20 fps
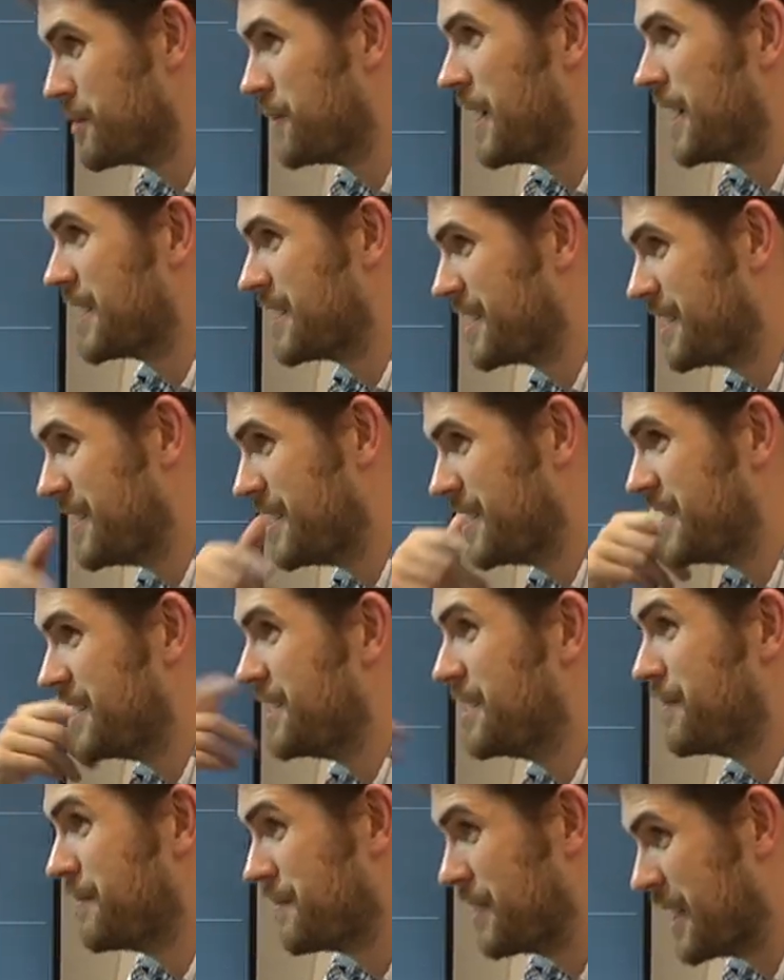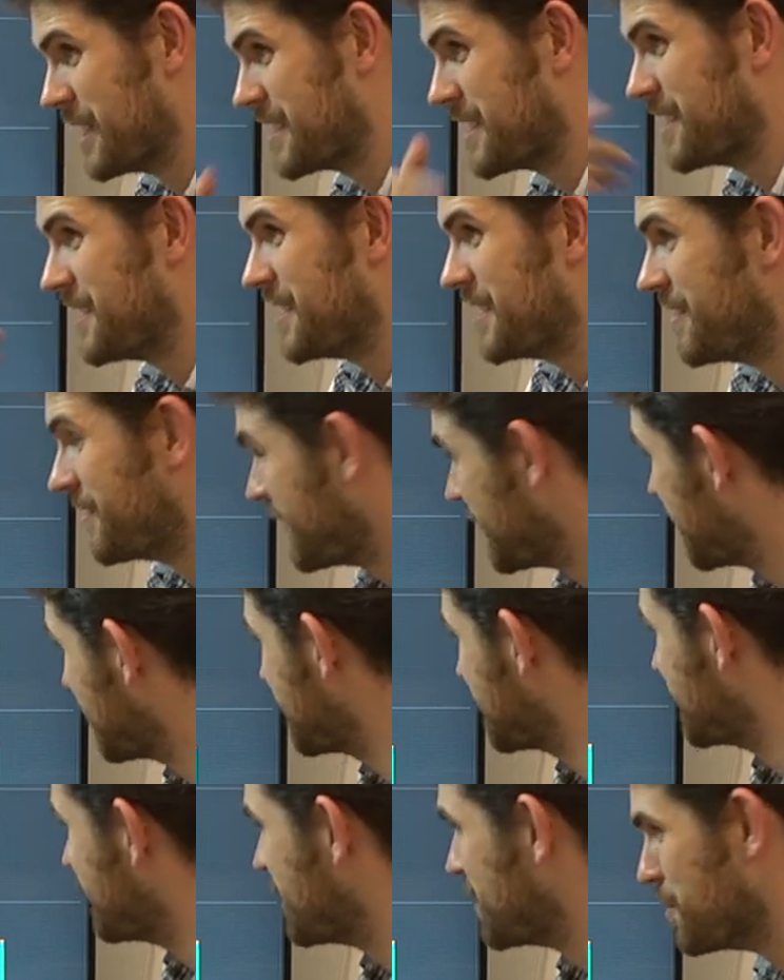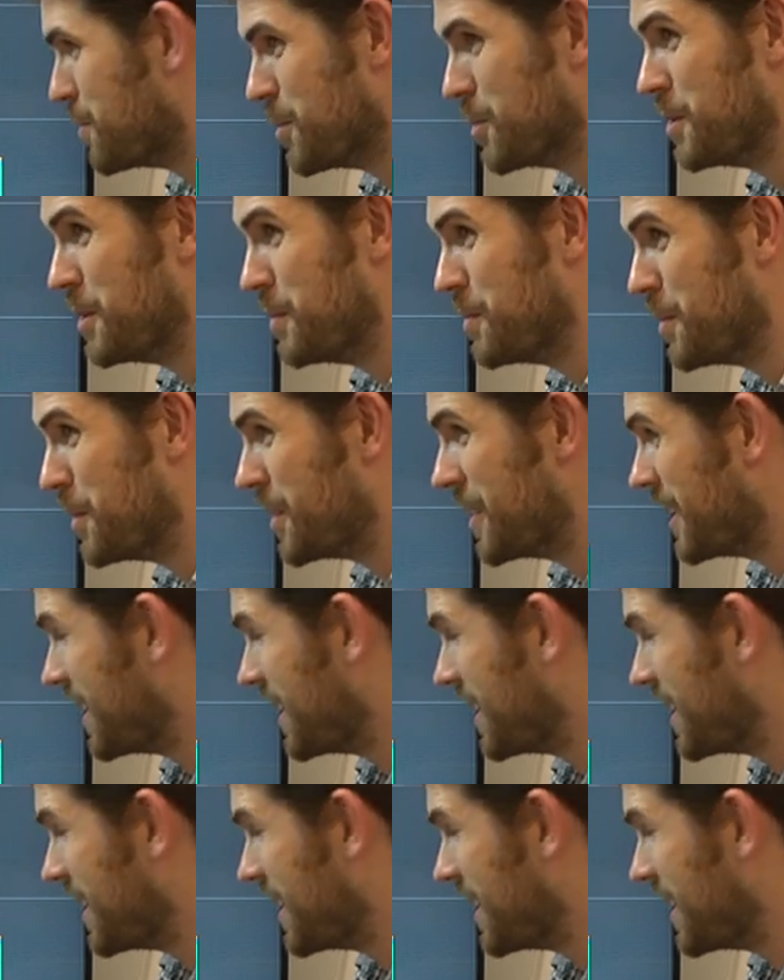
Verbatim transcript: faster and faster and faster the more you put